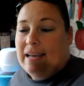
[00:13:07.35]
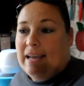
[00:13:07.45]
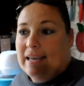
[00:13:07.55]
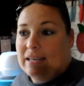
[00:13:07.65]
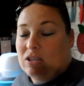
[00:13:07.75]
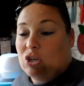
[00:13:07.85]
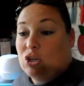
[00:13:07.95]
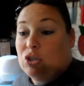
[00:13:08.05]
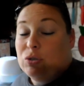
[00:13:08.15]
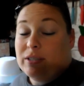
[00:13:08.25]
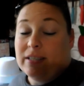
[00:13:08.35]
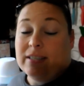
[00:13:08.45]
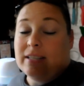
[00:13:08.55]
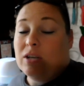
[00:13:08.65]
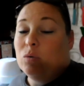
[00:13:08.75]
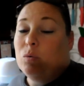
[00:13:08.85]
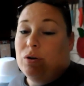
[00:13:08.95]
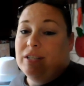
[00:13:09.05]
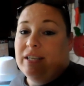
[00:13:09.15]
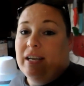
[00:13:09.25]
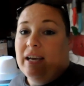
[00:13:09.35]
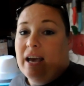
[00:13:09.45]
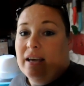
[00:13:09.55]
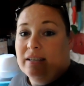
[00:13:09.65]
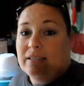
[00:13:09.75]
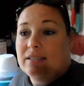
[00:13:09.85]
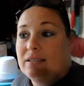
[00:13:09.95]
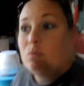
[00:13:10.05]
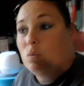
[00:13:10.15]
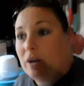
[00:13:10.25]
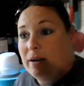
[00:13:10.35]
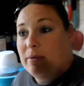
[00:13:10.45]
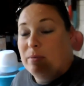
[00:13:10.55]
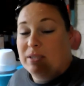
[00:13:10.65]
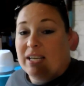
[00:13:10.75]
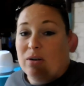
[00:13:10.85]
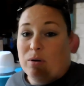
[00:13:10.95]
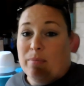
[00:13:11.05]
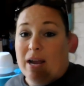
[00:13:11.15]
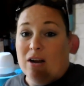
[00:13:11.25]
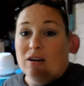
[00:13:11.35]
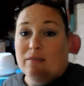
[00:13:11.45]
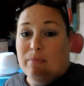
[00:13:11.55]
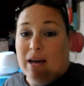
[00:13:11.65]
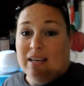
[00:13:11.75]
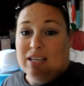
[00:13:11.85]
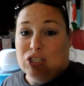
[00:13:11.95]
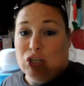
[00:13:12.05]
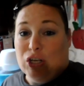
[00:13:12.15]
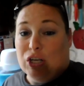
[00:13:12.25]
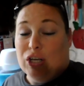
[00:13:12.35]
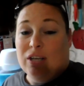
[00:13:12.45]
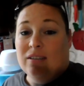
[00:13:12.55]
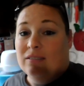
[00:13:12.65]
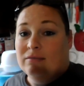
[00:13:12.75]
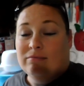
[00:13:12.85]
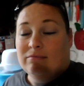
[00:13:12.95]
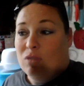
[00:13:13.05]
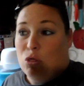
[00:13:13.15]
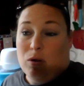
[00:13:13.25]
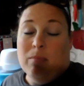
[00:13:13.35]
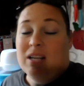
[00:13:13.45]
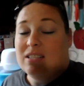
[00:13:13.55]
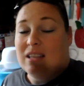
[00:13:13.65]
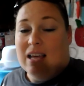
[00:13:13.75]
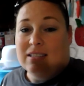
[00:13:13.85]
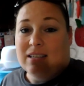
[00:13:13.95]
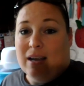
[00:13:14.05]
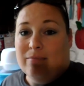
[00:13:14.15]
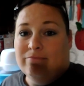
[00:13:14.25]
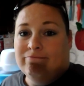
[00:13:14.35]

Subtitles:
And the good news is it's under warranty and we're going to be able to get it repaired, but it took 3 months last time.